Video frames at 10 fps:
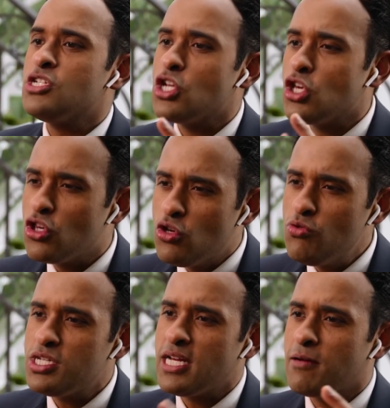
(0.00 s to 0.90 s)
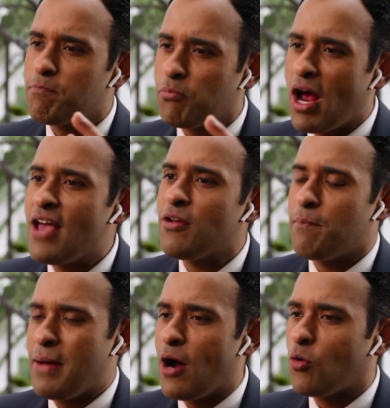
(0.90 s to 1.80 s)
is using
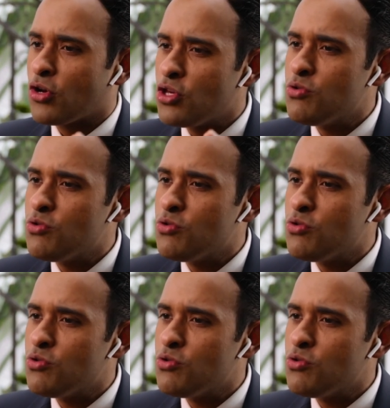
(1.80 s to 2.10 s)
private power,